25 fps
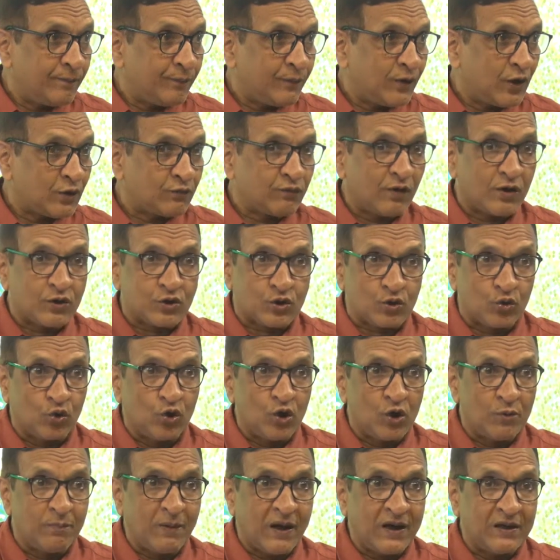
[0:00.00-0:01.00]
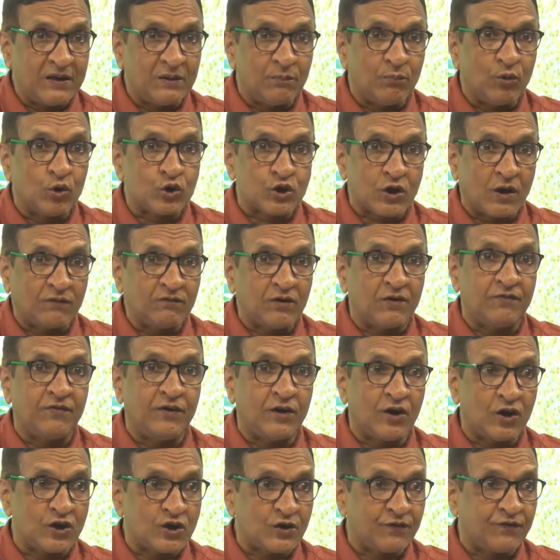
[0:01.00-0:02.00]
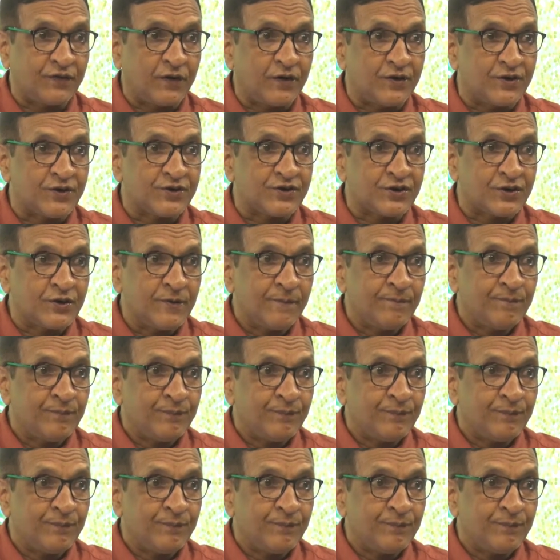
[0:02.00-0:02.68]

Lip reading: it was told by the most of the philosophers.